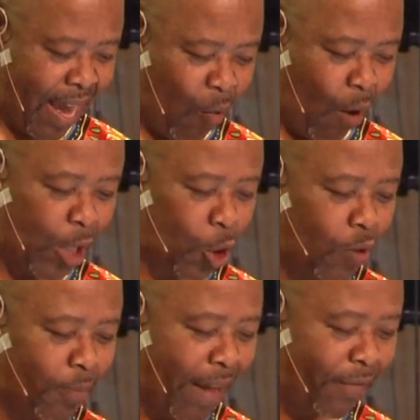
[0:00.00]
Why
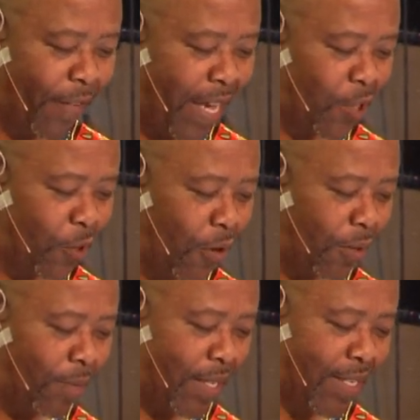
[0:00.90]
should my face
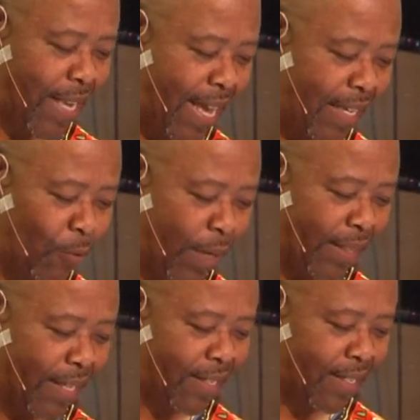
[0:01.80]
not be sad
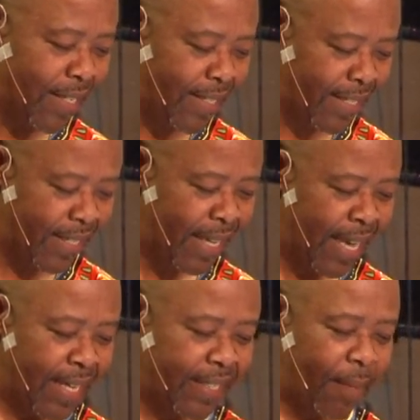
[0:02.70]
when the city,
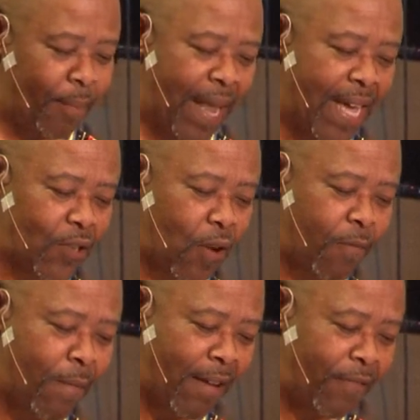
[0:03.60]
the place
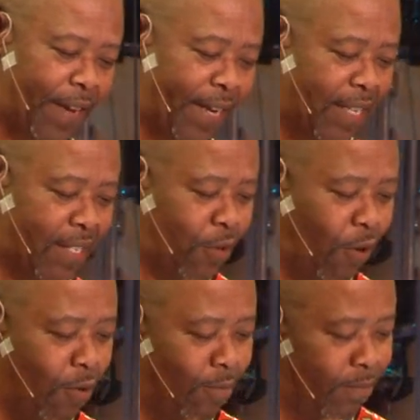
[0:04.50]
of my father's
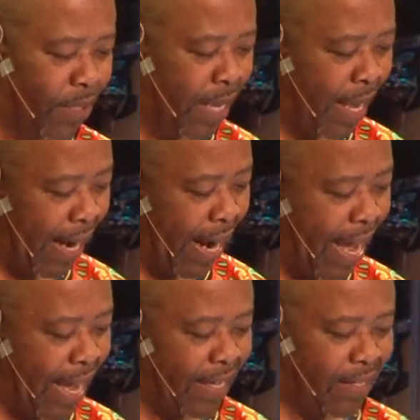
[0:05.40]
tombs,
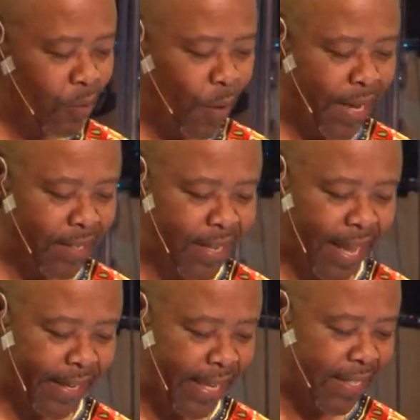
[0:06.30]
lies waste
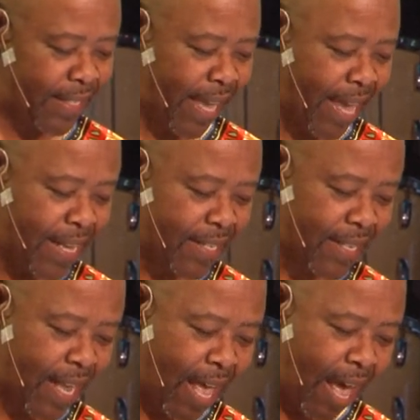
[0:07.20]
and its
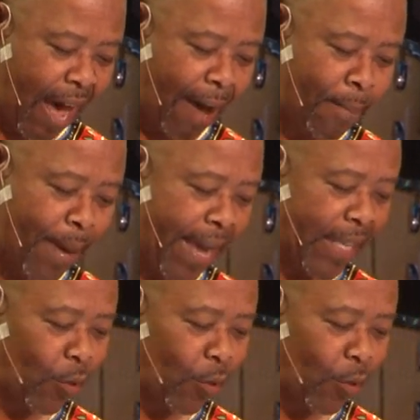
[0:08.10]
gates are burned